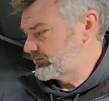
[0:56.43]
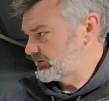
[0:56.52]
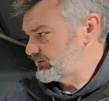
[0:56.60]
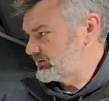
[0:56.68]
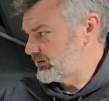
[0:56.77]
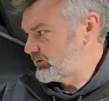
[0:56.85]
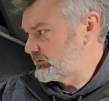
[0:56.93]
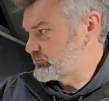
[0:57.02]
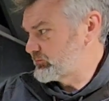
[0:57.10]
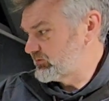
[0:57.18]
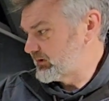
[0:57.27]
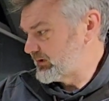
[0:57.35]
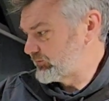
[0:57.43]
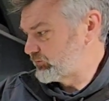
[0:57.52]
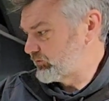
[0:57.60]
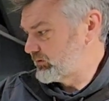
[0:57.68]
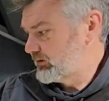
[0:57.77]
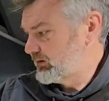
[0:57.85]
an optional
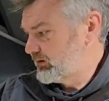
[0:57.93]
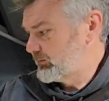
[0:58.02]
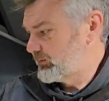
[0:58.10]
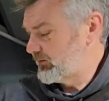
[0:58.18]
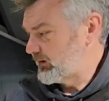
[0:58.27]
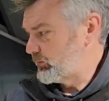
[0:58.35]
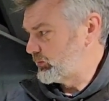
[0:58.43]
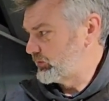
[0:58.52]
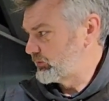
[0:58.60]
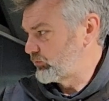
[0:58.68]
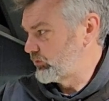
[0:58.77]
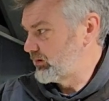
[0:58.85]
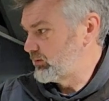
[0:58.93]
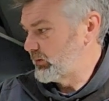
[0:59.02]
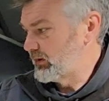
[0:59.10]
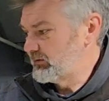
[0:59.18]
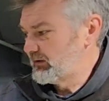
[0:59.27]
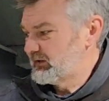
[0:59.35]
extra, but that works really
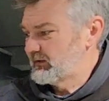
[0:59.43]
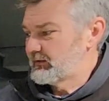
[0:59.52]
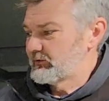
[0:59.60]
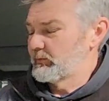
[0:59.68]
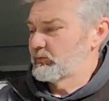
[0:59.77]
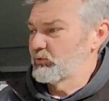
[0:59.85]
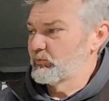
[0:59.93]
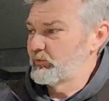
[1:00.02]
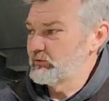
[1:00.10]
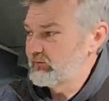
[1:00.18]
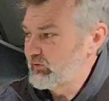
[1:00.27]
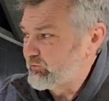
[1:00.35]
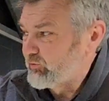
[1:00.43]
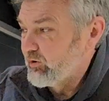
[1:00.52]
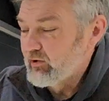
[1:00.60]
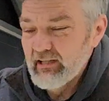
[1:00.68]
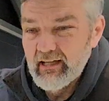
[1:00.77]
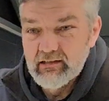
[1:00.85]
well. To be truthful, you've always got
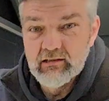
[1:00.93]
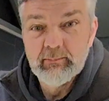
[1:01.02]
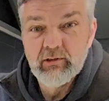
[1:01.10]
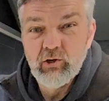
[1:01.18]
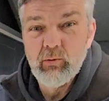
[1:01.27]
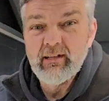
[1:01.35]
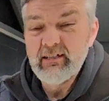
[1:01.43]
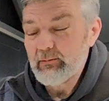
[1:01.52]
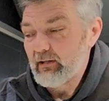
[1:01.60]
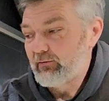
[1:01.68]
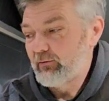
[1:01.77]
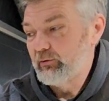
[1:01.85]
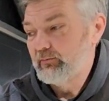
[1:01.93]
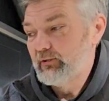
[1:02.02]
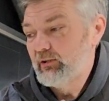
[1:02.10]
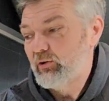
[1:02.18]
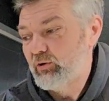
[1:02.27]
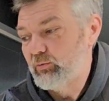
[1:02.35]
a kettle on the go anyway, so
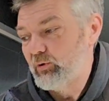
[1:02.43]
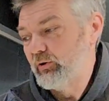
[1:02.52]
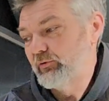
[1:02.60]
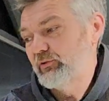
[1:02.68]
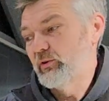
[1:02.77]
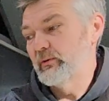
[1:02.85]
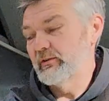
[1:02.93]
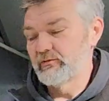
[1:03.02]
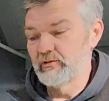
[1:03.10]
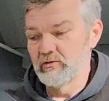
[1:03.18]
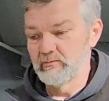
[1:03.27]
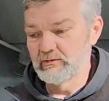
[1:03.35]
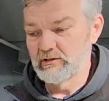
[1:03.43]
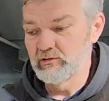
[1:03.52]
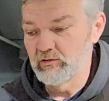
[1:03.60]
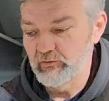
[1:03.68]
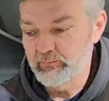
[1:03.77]
hot water's always normally close